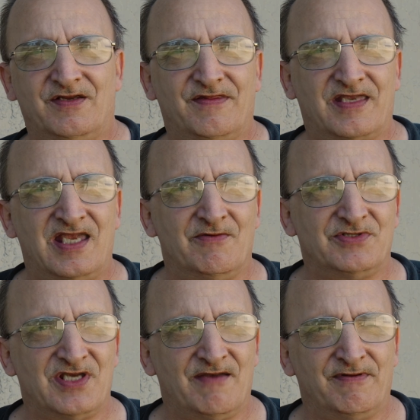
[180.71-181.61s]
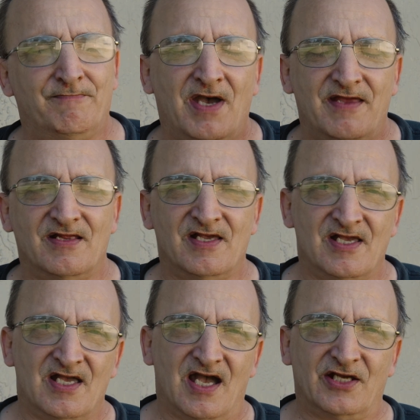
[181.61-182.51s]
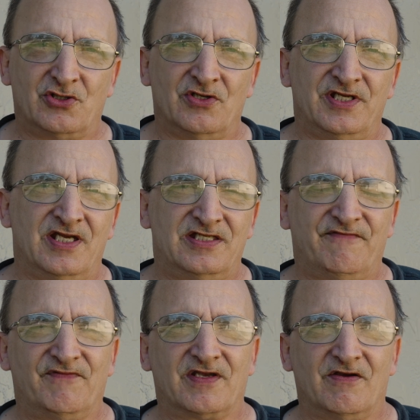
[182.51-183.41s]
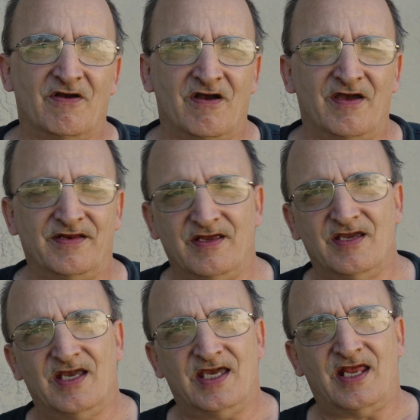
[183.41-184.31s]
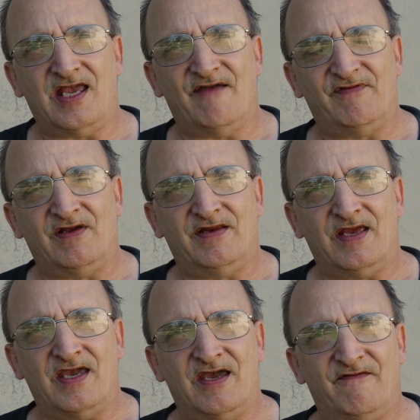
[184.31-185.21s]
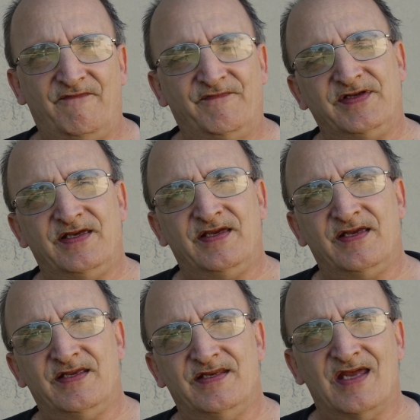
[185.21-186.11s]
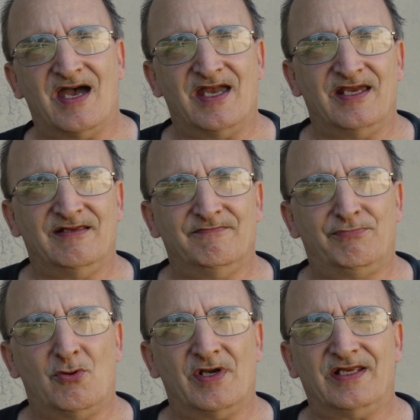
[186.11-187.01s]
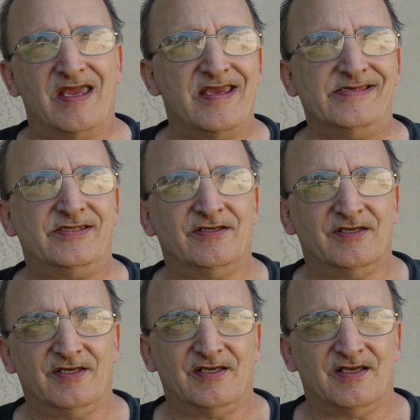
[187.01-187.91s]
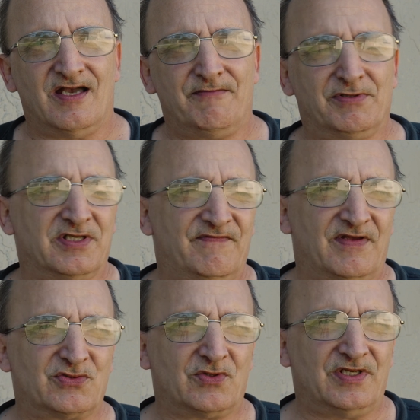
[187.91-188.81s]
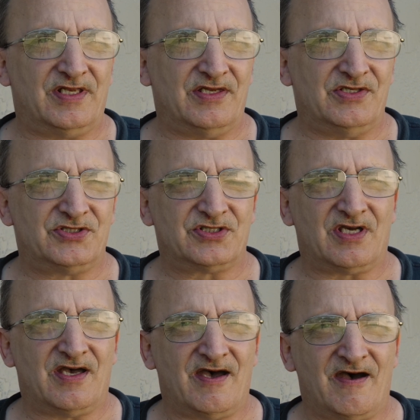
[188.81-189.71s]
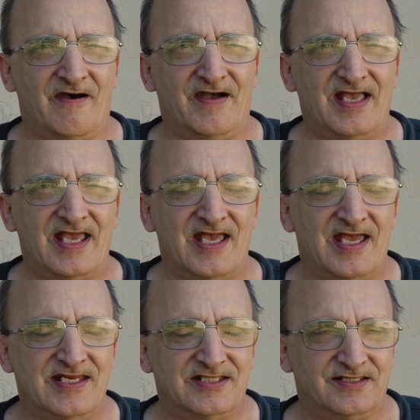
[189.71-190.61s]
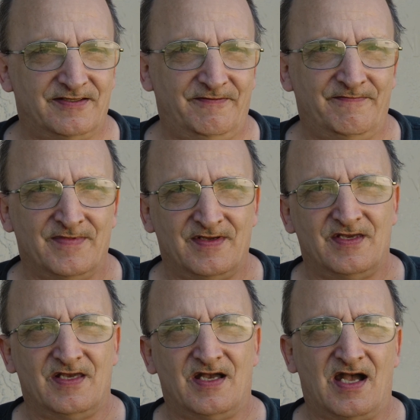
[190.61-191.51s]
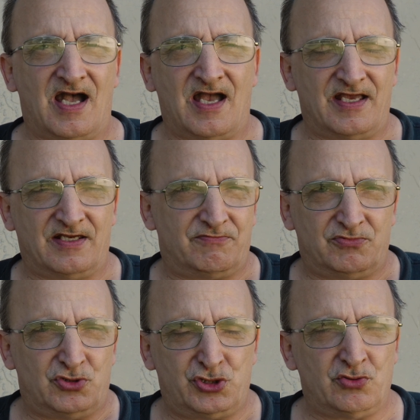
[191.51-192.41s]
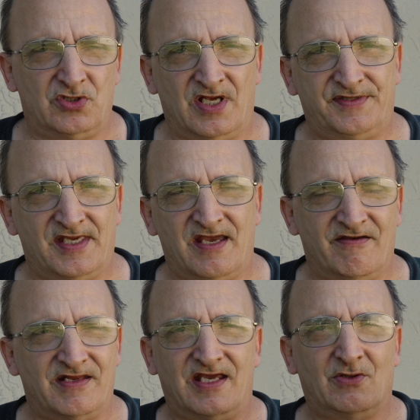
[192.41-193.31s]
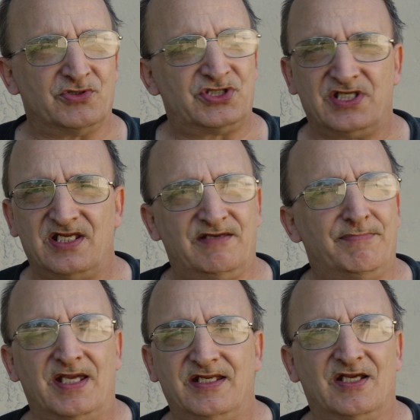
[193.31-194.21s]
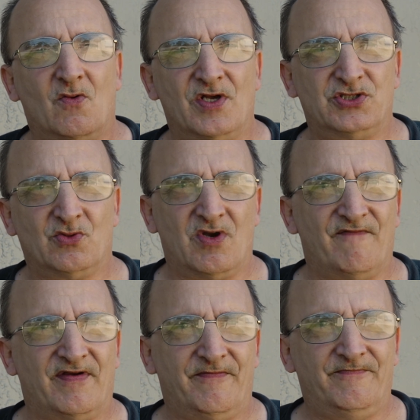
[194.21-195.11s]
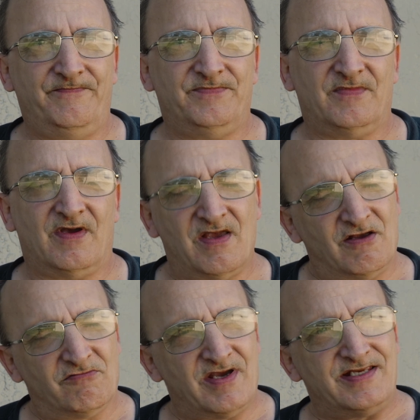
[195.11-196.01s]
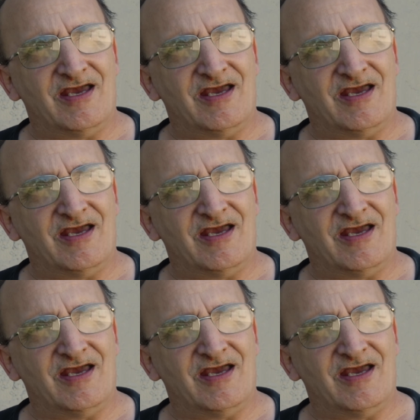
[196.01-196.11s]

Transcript: out of the cameras happen. But I turn the anti-flicker on and I have it at 59.8, I believe that's what it is, and I shoot at there and I don't see any banding whatsoever. Right